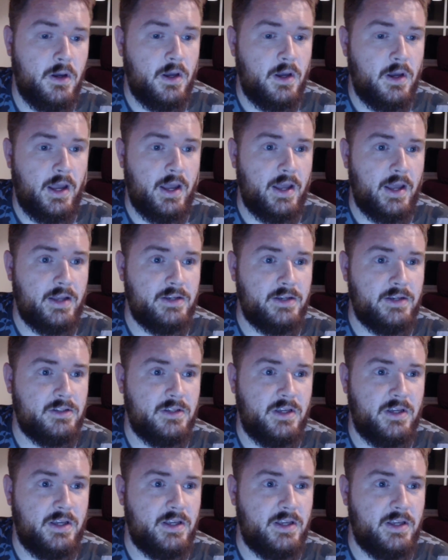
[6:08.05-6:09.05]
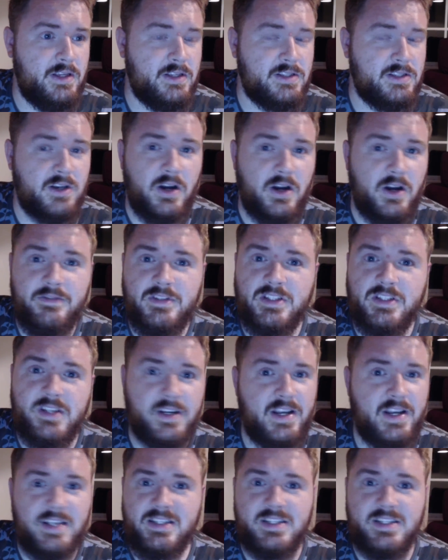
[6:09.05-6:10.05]
and it's kind of just
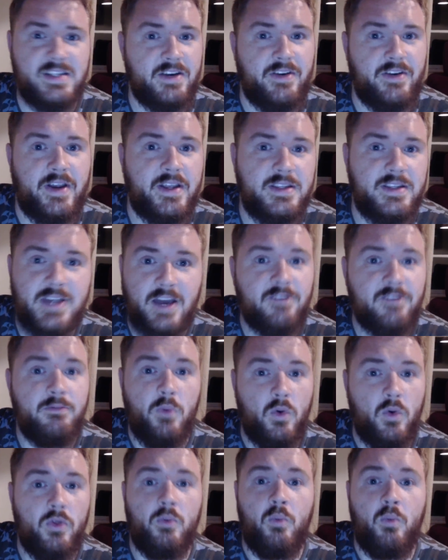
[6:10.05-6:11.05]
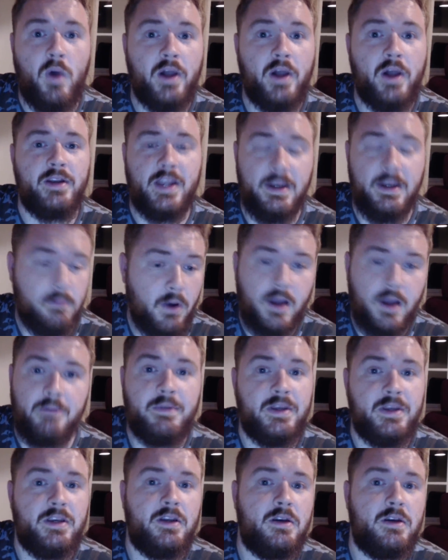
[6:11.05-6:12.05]
unnecessary to have more than one, in my
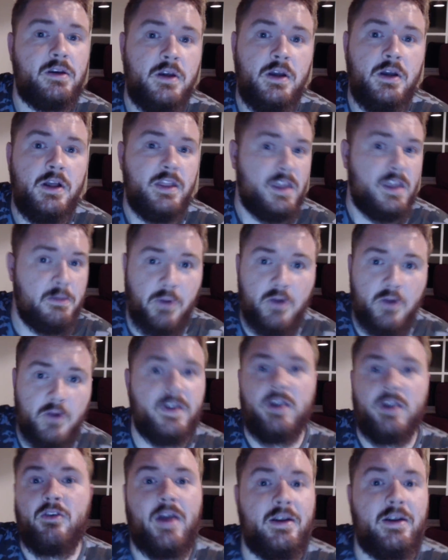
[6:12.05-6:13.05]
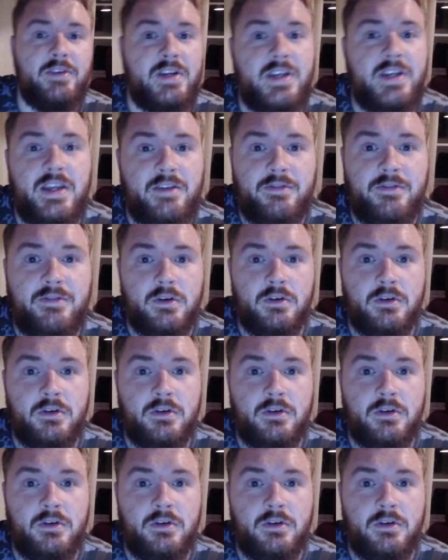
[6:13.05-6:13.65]
opinion. They both hit grounded even.